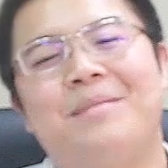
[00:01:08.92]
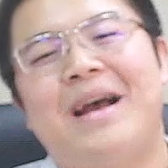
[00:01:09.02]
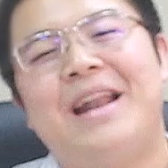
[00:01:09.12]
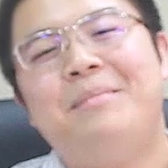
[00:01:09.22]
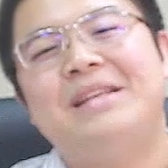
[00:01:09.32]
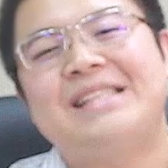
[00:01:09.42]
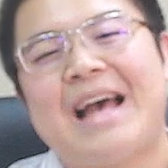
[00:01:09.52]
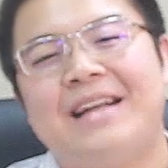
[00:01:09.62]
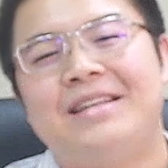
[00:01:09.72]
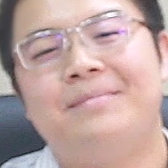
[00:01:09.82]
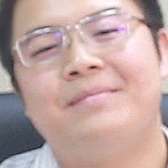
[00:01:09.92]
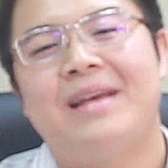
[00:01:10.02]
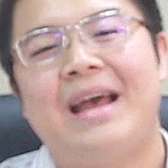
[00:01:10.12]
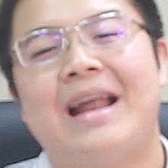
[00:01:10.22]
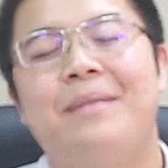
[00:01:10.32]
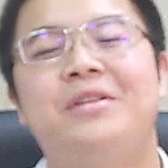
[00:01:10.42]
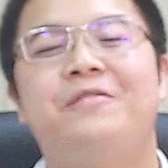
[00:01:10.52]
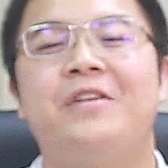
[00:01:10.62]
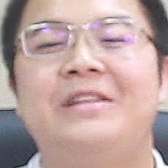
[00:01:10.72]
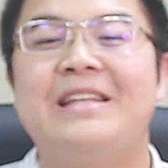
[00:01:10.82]
my name is Adam, and I'm the
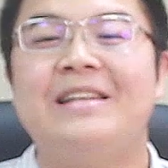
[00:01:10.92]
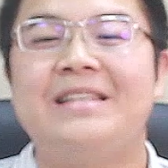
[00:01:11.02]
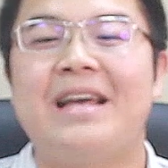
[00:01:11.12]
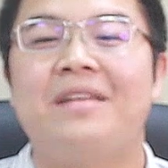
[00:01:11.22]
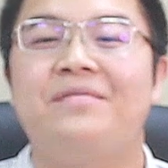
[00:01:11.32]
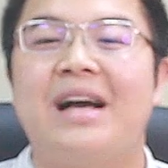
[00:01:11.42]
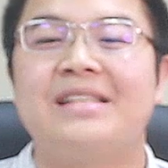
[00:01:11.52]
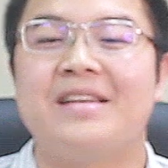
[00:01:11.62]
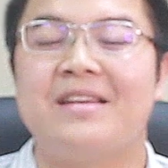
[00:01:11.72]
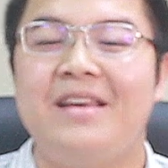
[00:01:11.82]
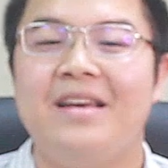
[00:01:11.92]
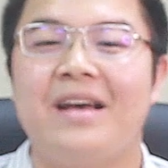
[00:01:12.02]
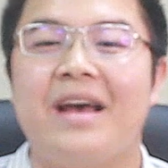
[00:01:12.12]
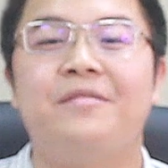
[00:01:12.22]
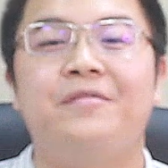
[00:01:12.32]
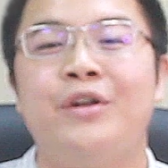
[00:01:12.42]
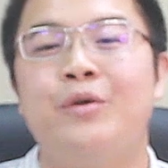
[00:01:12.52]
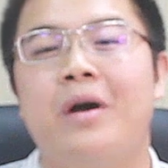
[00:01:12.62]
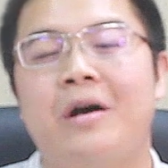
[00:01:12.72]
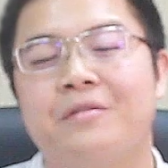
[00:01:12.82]
Fertility Advisor here at
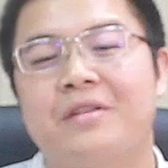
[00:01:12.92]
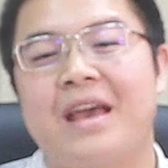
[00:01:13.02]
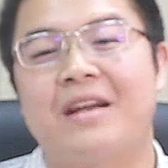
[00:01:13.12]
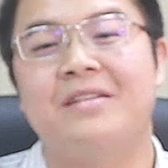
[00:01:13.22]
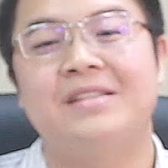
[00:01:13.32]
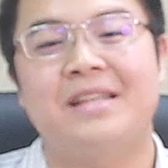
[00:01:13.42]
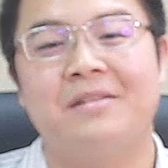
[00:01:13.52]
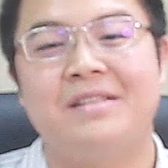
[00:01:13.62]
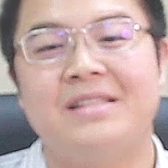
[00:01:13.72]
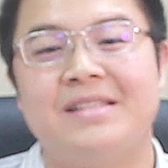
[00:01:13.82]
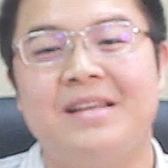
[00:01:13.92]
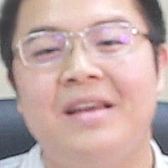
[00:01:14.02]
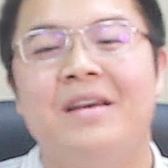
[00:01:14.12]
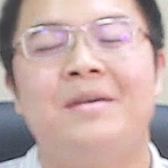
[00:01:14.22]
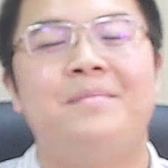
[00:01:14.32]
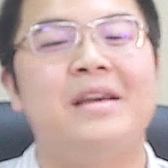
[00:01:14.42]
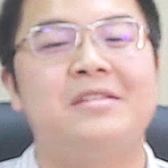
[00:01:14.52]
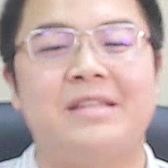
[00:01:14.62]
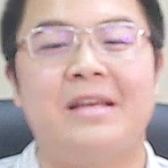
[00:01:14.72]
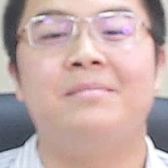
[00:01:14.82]
Verdua Healthcare Consultancy
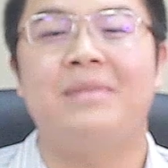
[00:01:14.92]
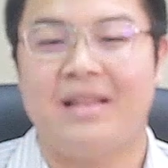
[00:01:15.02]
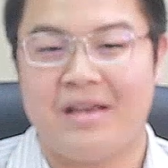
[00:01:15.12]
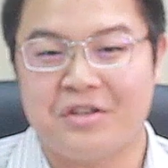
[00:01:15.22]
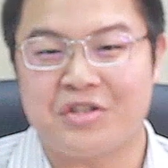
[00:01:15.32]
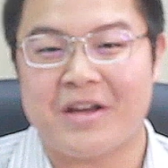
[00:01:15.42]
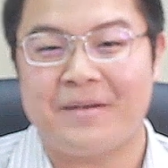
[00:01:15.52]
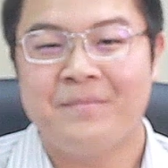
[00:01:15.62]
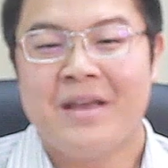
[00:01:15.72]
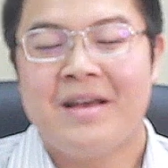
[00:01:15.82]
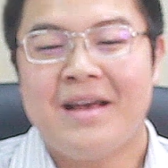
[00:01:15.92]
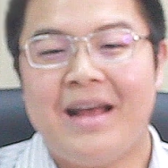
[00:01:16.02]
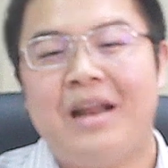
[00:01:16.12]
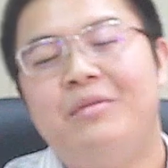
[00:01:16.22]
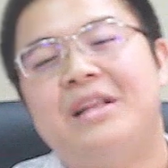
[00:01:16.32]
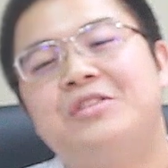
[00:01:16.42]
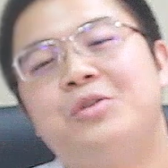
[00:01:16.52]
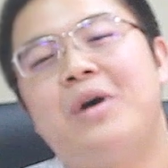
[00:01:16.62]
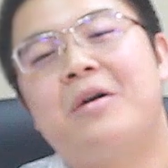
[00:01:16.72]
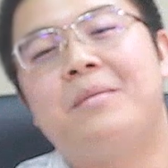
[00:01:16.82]
based in Malaysia. And I would like
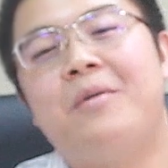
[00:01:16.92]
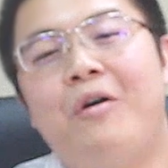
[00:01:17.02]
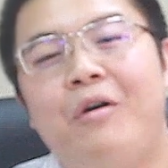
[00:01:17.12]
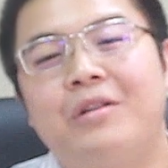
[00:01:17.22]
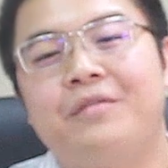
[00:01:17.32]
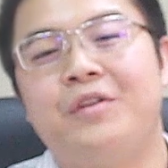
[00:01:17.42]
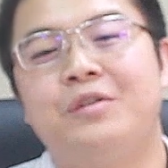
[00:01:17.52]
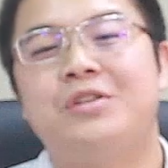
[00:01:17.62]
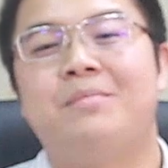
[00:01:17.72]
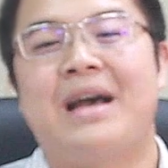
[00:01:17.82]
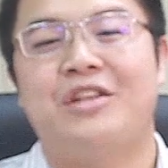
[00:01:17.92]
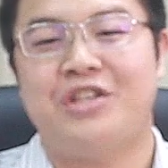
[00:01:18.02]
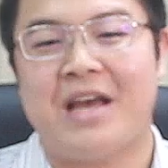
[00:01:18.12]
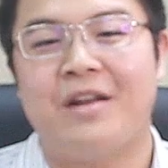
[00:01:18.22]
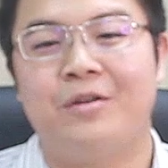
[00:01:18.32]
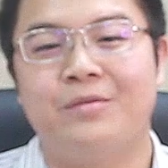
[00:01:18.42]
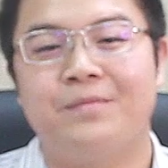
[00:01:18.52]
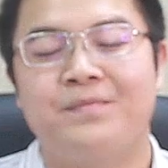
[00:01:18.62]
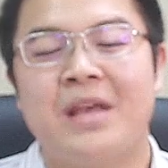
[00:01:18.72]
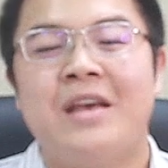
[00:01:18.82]
to welcome all of you to my channel.
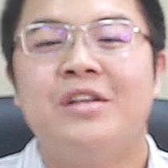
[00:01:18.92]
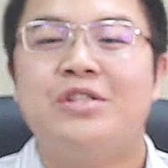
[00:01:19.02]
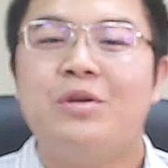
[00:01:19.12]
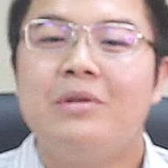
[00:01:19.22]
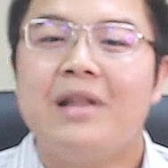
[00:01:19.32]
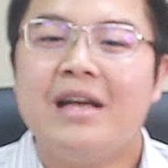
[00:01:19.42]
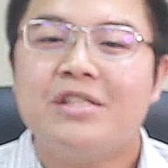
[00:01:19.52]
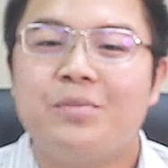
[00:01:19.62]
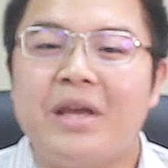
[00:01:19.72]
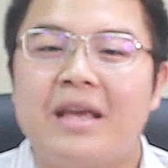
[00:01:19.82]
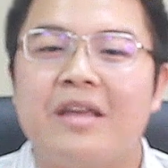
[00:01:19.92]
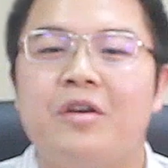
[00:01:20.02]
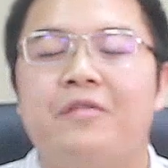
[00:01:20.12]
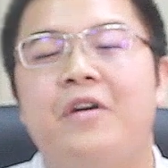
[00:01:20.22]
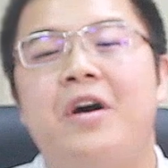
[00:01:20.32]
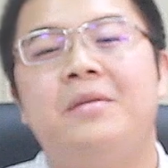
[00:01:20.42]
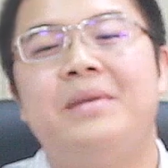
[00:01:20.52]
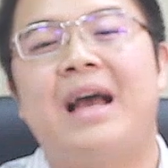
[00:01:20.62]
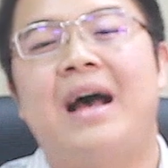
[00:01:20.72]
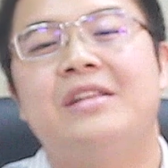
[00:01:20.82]
So last week, you've heard
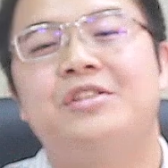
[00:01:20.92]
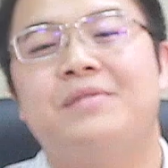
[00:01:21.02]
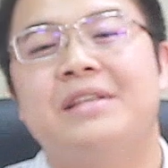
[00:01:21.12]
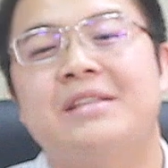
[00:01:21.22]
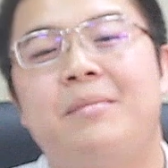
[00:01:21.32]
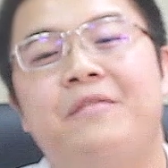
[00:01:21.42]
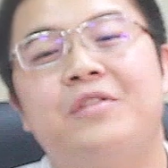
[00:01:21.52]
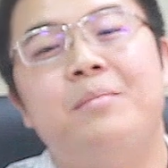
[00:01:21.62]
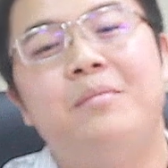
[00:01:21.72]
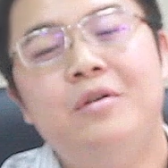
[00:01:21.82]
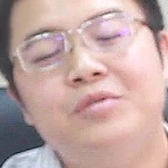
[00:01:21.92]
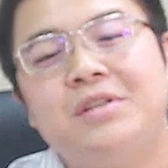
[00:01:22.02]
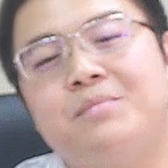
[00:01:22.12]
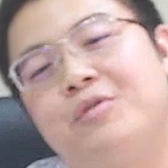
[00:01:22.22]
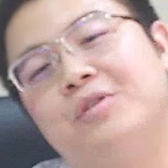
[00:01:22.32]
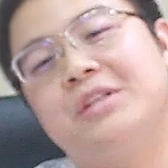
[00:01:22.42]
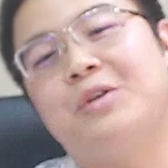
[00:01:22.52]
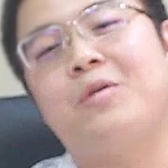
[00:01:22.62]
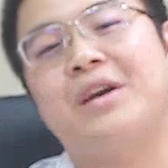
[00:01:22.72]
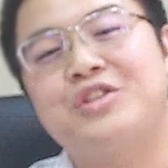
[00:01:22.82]
me answering some of the most important
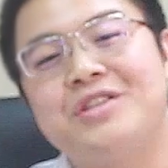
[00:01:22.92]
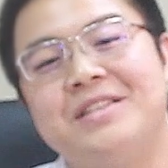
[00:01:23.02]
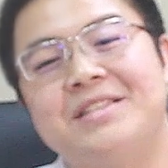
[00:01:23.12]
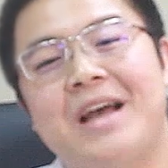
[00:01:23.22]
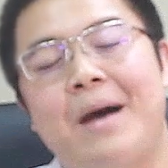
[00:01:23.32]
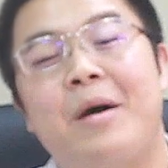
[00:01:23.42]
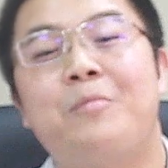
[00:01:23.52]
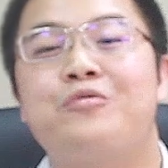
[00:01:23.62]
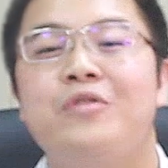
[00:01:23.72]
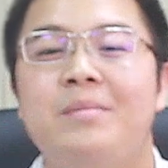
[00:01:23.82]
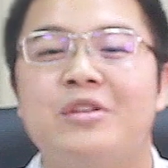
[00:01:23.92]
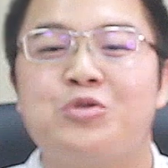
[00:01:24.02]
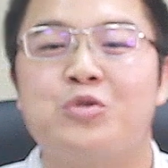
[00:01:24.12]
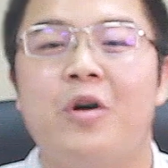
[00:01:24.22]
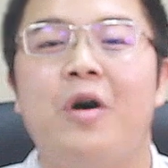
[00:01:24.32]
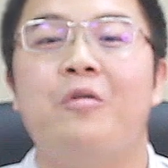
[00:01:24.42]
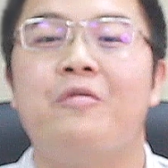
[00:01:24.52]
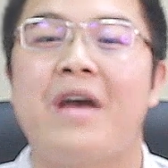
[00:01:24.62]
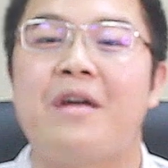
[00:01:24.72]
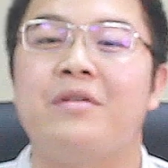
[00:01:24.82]
questions about premature
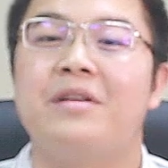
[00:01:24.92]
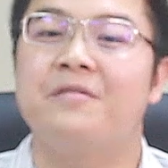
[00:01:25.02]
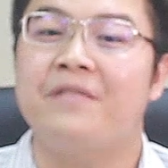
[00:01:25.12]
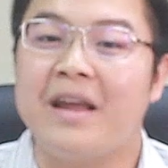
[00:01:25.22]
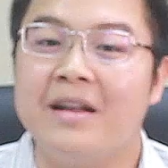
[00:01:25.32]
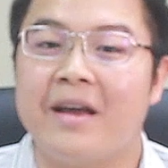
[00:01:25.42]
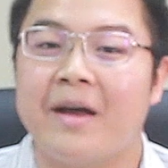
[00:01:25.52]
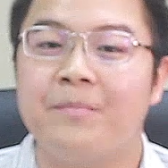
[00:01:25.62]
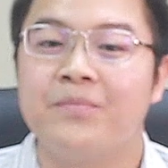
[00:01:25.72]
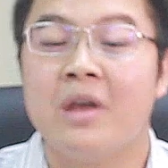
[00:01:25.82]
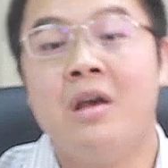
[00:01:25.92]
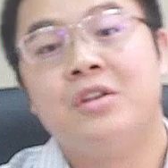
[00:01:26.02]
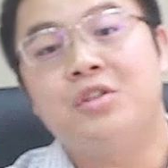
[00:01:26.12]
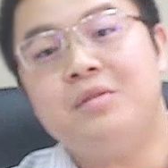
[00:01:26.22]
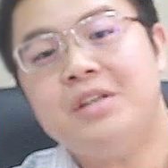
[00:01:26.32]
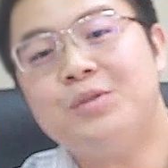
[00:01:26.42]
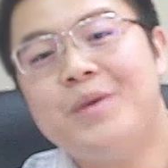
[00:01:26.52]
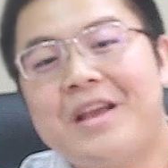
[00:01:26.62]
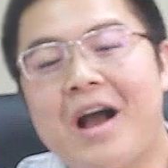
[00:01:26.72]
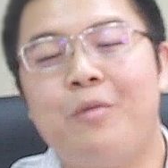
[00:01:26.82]
ovarian failure. So this
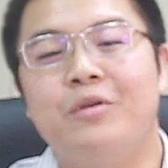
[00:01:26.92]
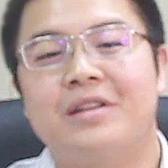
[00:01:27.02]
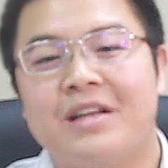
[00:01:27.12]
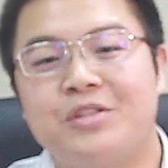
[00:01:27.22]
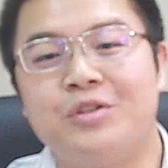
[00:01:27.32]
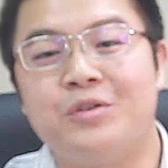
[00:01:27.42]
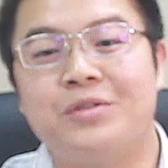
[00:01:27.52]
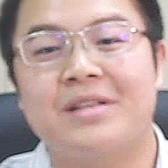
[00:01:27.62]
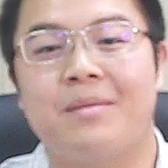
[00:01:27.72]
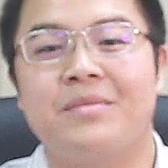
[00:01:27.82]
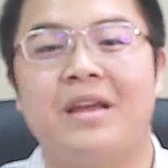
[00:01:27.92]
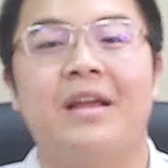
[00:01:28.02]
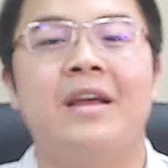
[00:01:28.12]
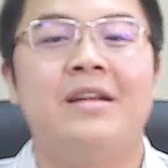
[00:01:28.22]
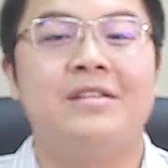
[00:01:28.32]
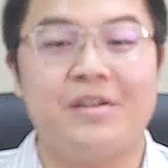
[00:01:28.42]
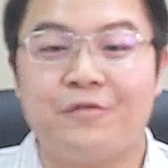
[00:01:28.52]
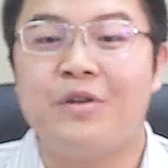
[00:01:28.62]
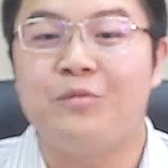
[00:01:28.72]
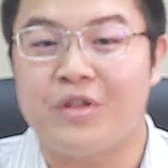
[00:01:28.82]
week, I would like to do something
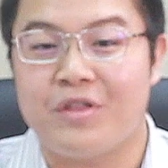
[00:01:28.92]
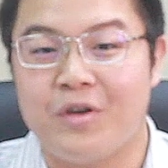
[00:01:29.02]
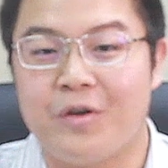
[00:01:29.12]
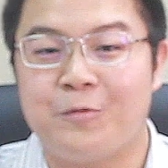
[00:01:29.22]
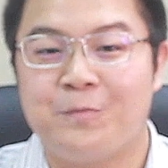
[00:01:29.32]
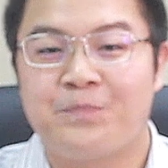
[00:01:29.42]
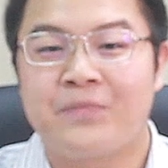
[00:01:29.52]
different with you.